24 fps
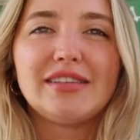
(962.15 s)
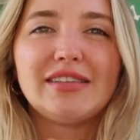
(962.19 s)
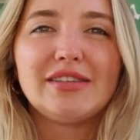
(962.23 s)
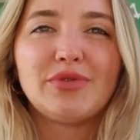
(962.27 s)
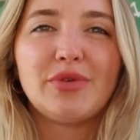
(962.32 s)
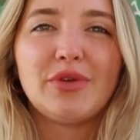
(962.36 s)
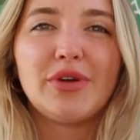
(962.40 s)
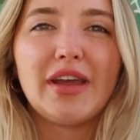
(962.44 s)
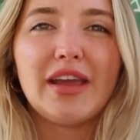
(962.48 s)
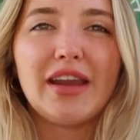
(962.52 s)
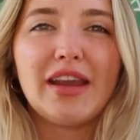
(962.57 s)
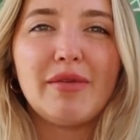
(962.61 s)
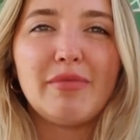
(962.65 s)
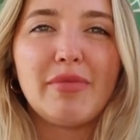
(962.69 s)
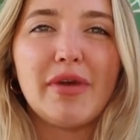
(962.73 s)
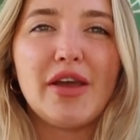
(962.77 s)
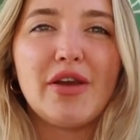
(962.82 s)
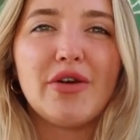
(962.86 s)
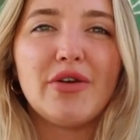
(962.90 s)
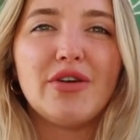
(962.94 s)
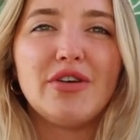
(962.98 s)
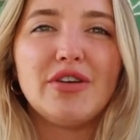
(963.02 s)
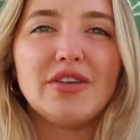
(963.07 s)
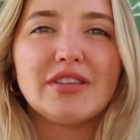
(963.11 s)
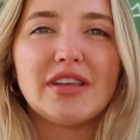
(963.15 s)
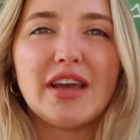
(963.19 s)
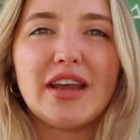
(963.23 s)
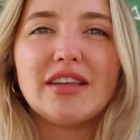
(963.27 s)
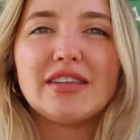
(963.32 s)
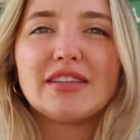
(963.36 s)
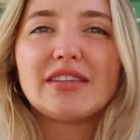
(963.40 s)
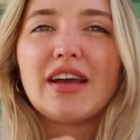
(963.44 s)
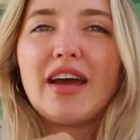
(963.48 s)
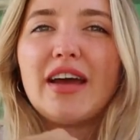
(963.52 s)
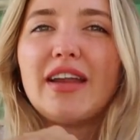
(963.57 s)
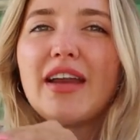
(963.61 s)
We're getting bagels. I
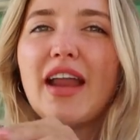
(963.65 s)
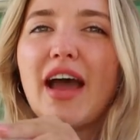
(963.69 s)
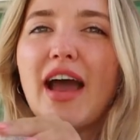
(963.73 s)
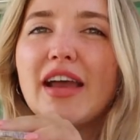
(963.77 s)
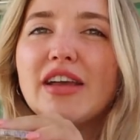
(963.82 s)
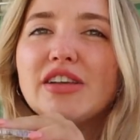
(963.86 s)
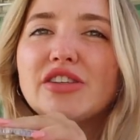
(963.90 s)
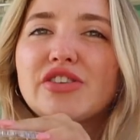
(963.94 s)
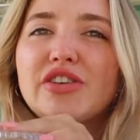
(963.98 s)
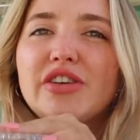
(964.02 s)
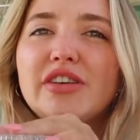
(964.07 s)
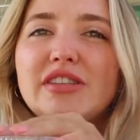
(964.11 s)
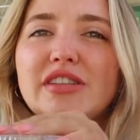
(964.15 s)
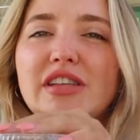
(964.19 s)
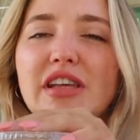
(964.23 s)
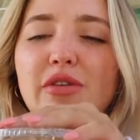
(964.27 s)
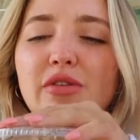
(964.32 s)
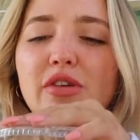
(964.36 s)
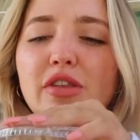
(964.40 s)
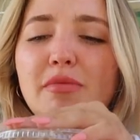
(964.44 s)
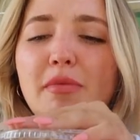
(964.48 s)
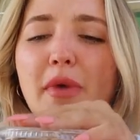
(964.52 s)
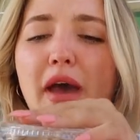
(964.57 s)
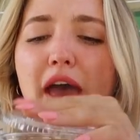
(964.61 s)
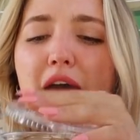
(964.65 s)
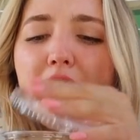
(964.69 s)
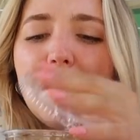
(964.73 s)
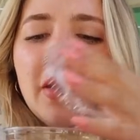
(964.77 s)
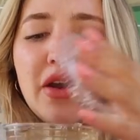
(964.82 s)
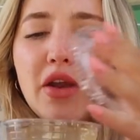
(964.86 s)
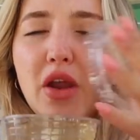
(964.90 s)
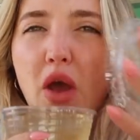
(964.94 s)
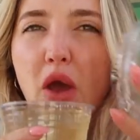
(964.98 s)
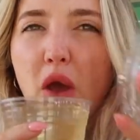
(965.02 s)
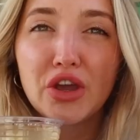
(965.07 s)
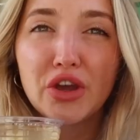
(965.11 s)
just got an ice cream tea with men.
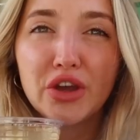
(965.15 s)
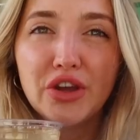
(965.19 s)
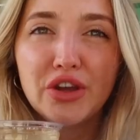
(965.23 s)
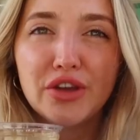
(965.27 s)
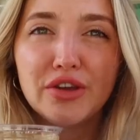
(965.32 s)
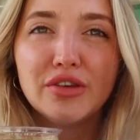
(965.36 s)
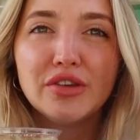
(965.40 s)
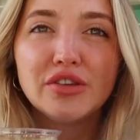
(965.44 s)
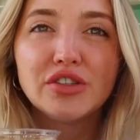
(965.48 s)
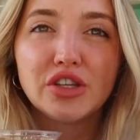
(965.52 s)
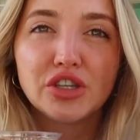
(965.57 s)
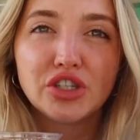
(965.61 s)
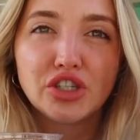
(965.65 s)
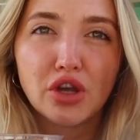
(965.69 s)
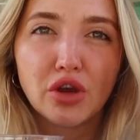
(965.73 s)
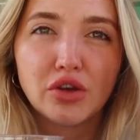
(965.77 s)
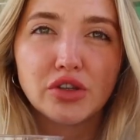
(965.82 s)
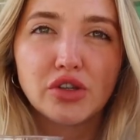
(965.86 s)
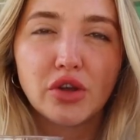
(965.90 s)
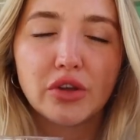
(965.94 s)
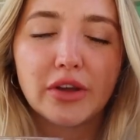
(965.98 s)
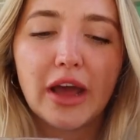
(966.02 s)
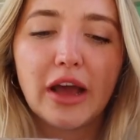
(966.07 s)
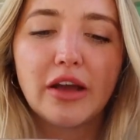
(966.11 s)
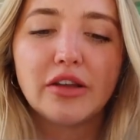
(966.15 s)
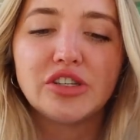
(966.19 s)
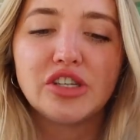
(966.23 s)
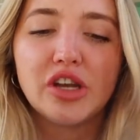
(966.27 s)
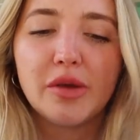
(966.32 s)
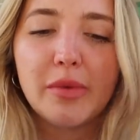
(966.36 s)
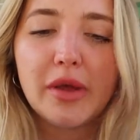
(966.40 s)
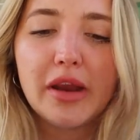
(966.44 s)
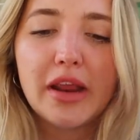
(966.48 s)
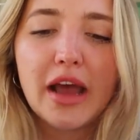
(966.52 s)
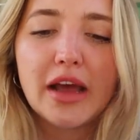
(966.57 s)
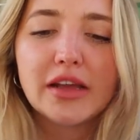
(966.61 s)
Good news, the show sold out. Dear
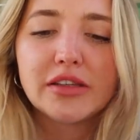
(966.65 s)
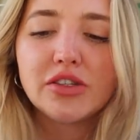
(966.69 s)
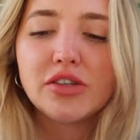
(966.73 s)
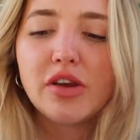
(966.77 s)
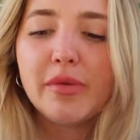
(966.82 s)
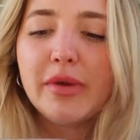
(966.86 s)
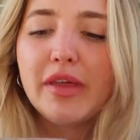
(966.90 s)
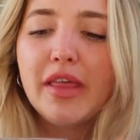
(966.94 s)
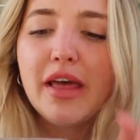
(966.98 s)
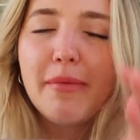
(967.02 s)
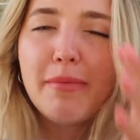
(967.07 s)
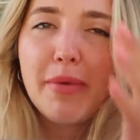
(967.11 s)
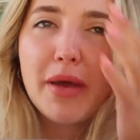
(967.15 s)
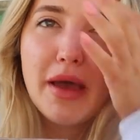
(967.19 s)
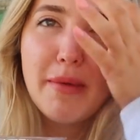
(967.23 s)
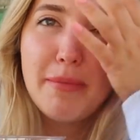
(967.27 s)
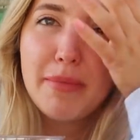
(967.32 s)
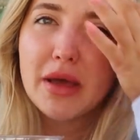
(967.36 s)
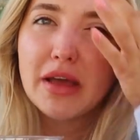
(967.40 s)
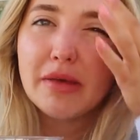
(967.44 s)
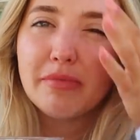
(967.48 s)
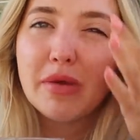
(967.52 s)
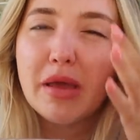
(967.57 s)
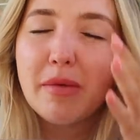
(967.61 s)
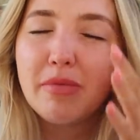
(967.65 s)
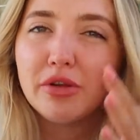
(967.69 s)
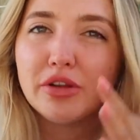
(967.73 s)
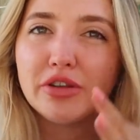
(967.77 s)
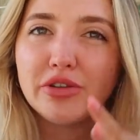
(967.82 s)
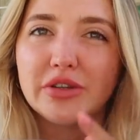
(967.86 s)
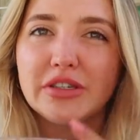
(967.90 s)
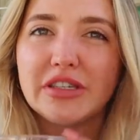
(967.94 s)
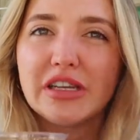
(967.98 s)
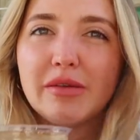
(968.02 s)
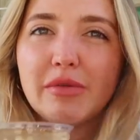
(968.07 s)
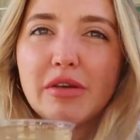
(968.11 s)
Media hasn't told me that yet, but people
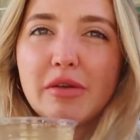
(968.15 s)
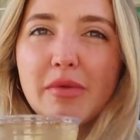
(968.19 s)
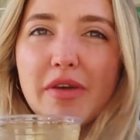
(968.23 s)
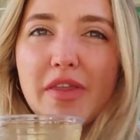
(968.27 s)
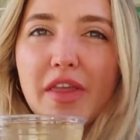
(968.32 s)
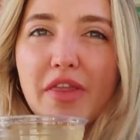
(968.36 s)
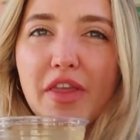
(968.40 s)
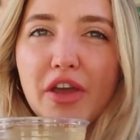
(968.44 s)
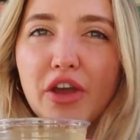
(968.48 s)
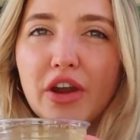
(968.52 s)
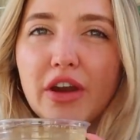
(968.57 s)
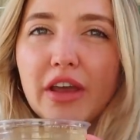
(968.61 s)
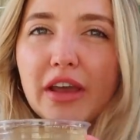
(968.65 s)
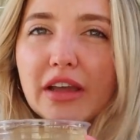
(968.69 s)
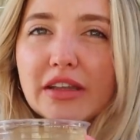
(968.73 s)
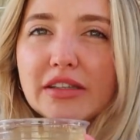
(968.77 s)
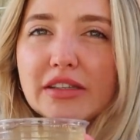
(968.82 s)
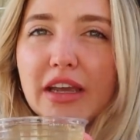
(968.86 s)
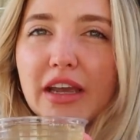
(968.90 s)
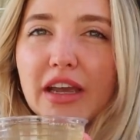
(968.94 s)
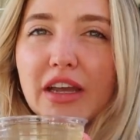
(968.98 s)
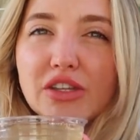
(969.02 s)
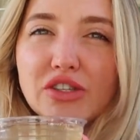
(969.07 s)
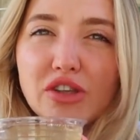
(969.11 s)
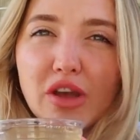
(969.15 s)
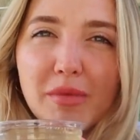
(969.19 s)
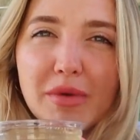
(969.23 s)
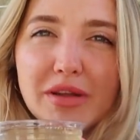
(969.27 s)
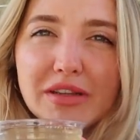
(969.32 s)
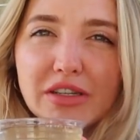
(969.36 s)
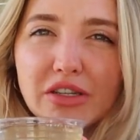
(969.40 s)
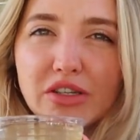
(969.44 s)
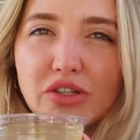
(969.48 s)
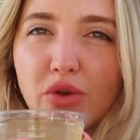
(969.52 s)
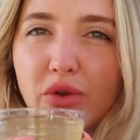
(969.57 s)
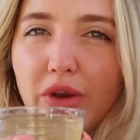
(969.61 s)
are DMing me that they couldn't get tickets, so that
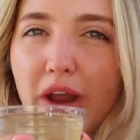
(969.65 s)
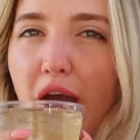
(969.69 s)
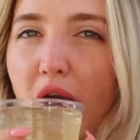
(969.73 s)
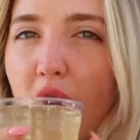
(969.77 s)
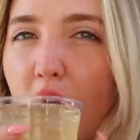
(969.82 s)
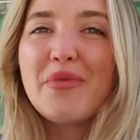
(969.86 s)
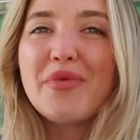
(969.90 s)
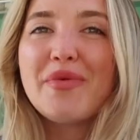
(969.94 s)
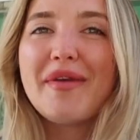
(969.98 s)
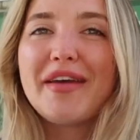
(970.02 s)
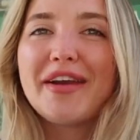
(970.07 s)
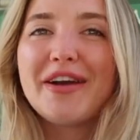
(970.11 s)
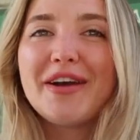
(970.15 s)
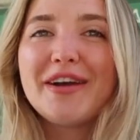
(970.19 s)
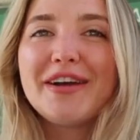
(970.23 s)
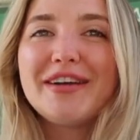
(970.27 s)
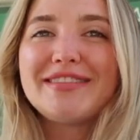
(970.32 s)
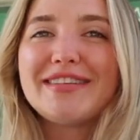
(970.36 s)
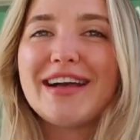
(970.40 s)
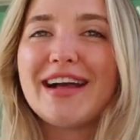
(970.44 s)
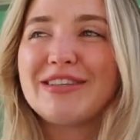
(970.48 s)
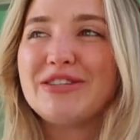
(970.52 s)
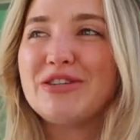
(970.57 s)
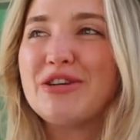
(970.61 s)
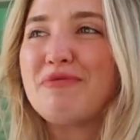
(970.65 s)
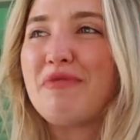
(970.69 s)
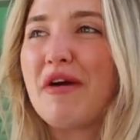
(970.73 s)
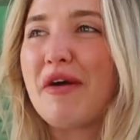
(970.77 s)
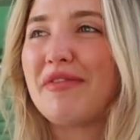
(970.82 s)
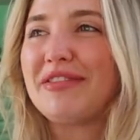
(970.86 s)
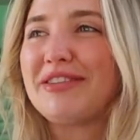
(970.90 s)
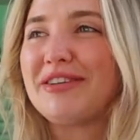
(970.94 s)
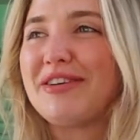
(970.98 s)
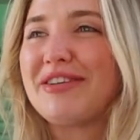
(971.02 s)
means it's sold out. We made our tattoo appointments.